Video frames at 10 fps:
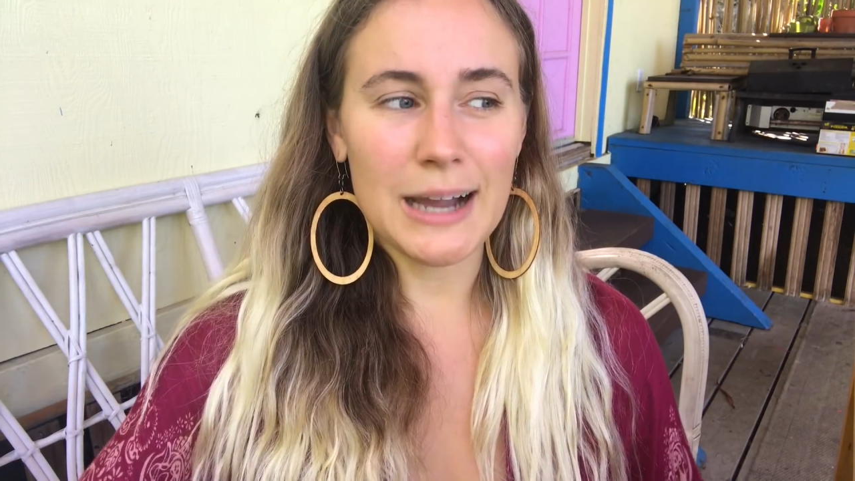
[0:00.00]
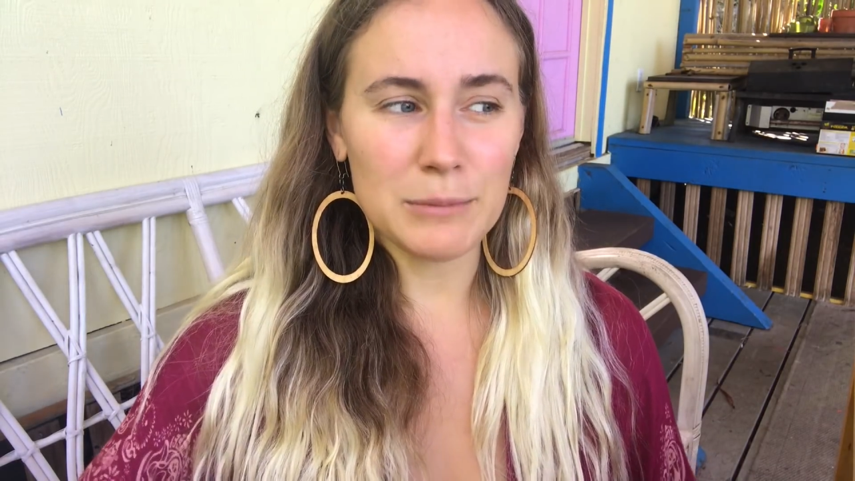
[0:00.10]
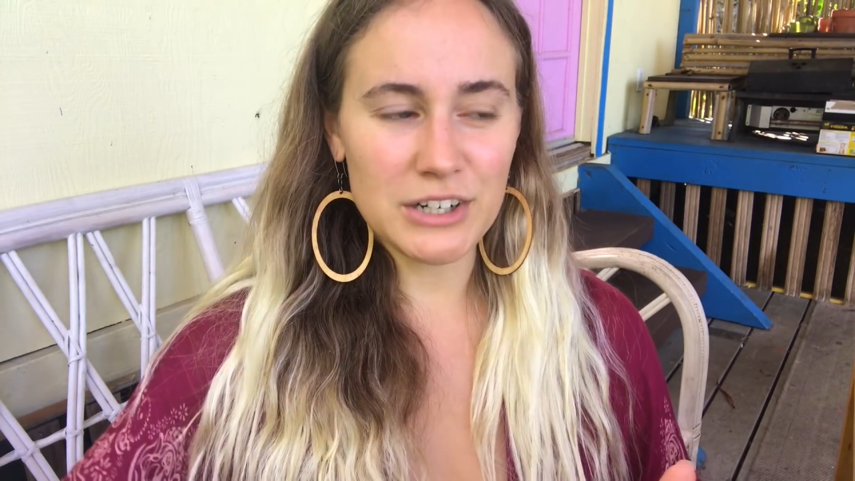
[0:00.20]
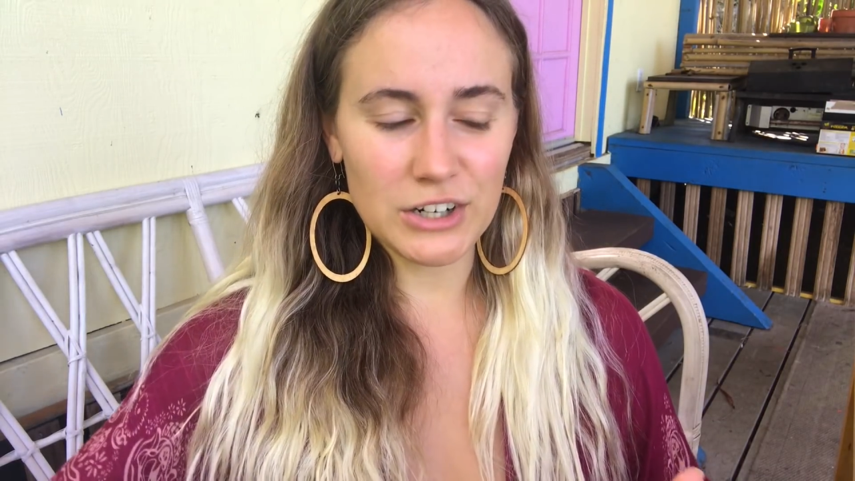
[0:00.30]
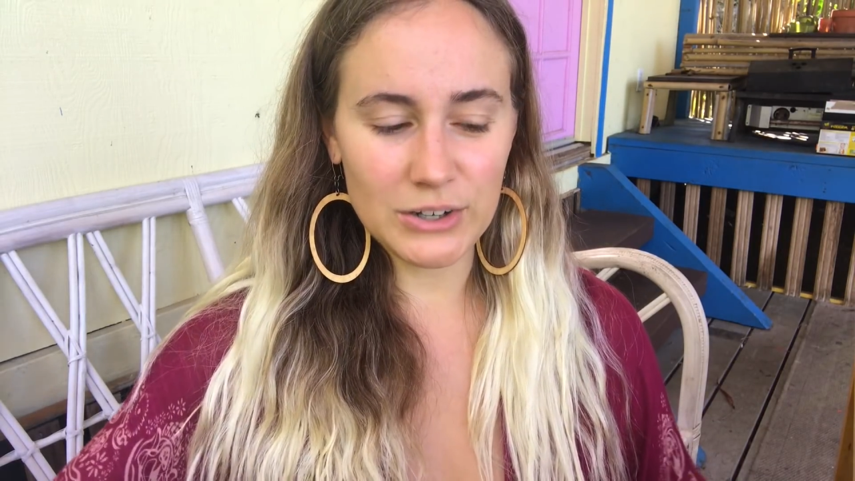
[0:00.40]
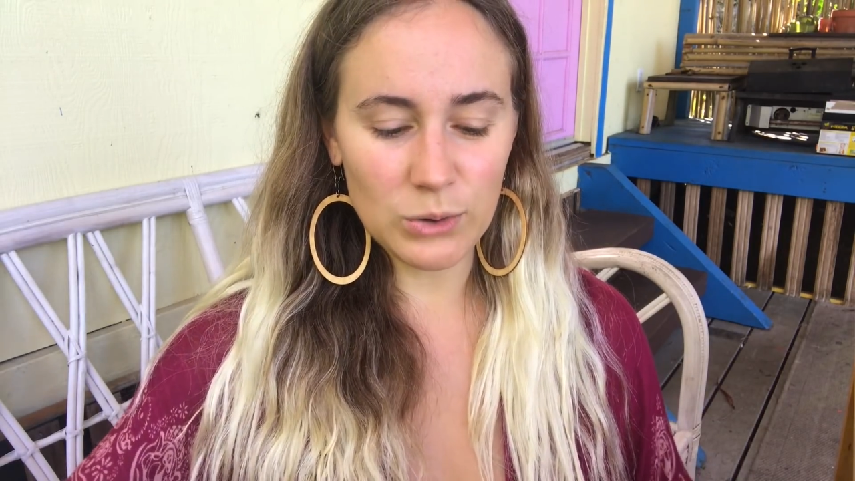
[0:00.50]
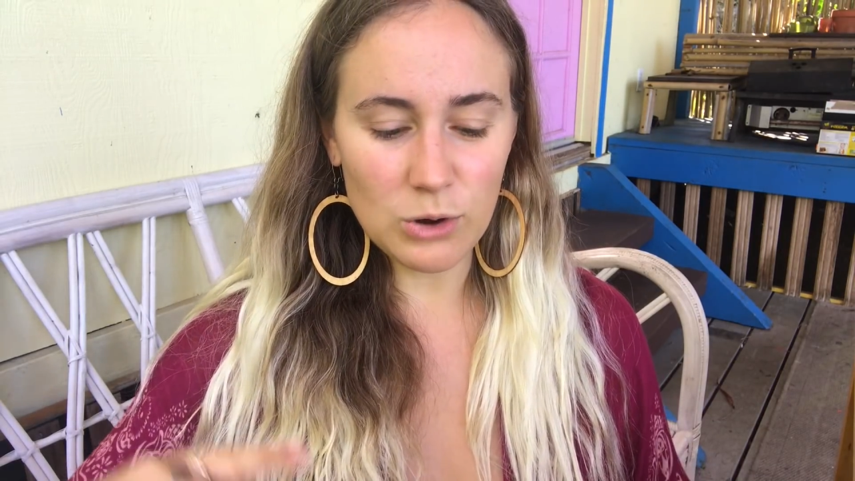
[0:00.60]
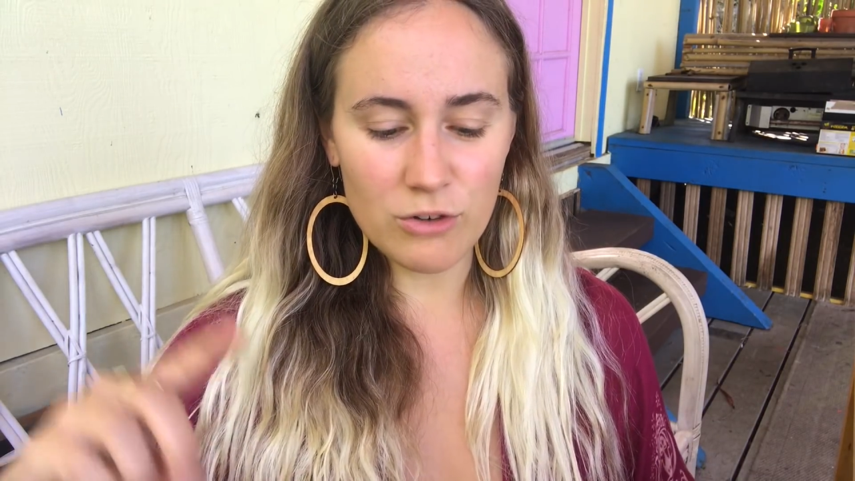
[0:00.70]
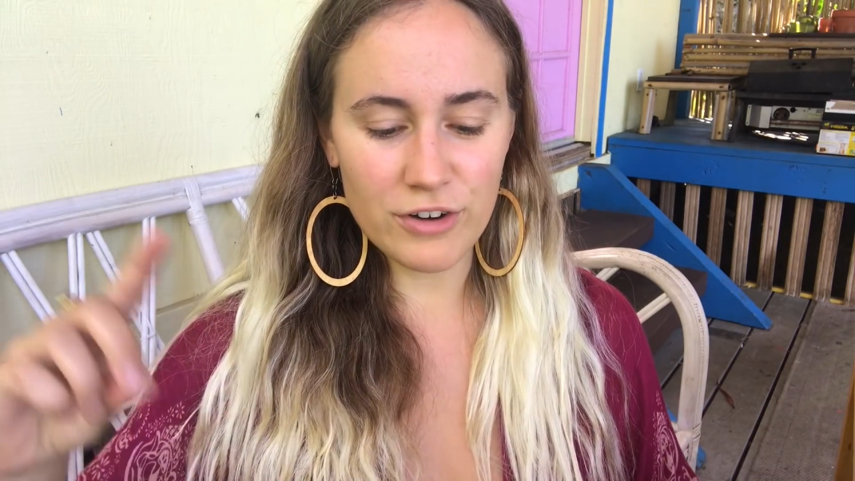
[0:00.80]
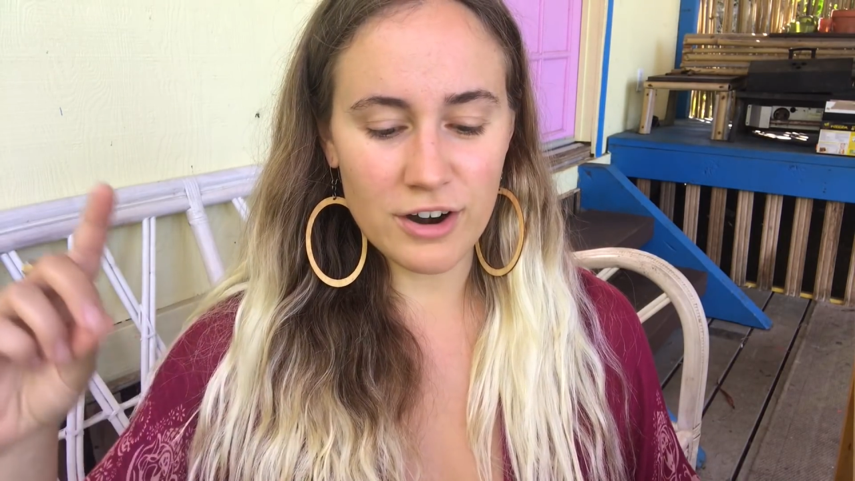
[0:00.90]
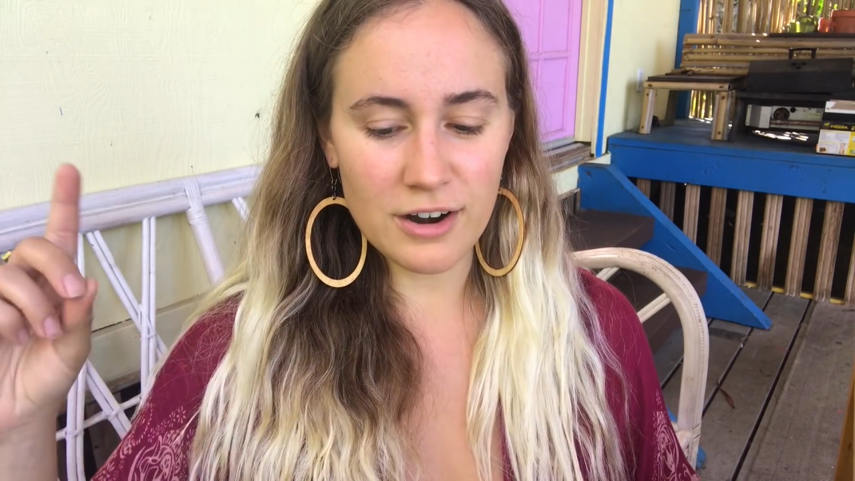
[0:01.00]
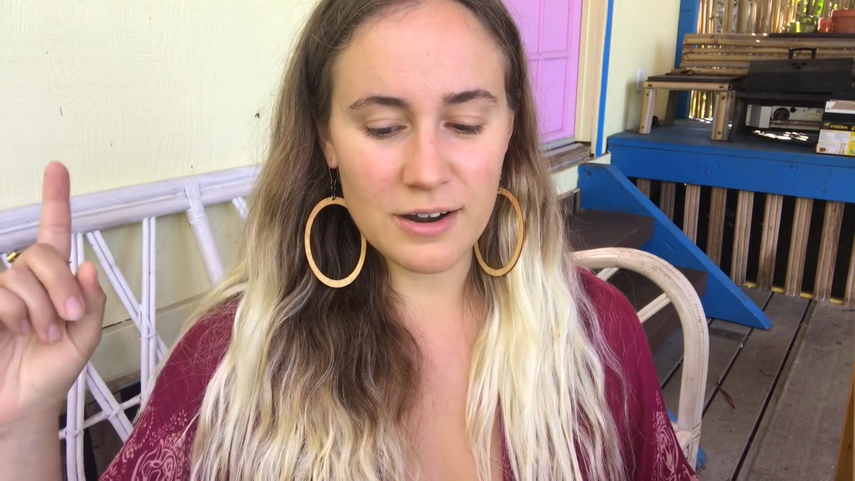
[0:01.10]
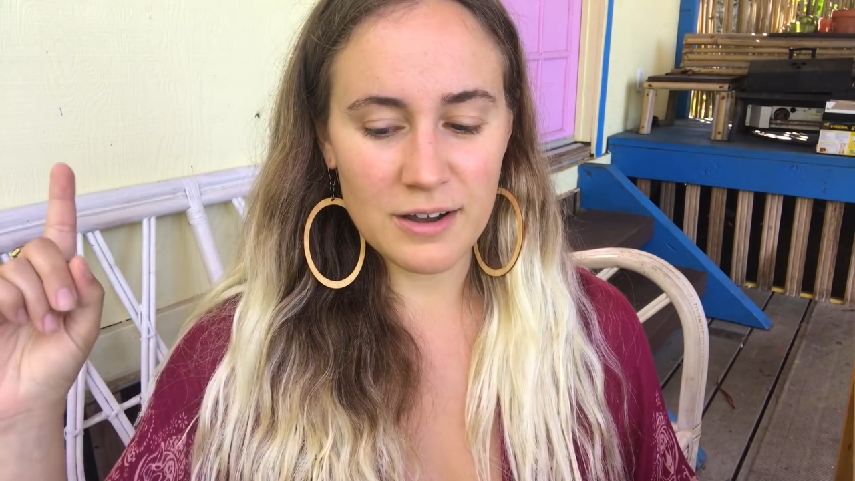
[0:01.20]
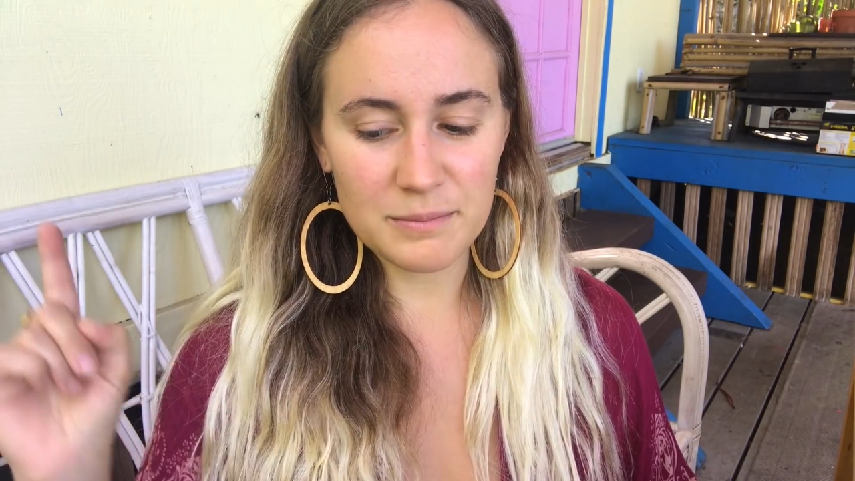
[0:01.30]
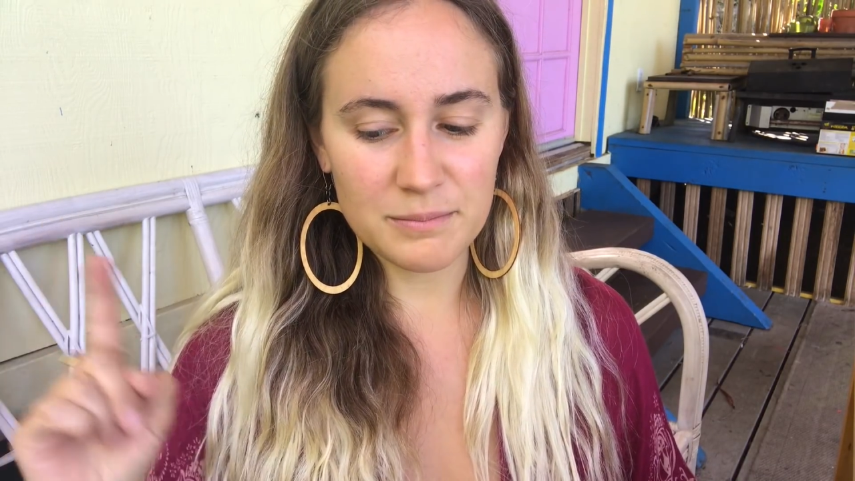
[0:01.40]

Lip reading: I'm gonna go over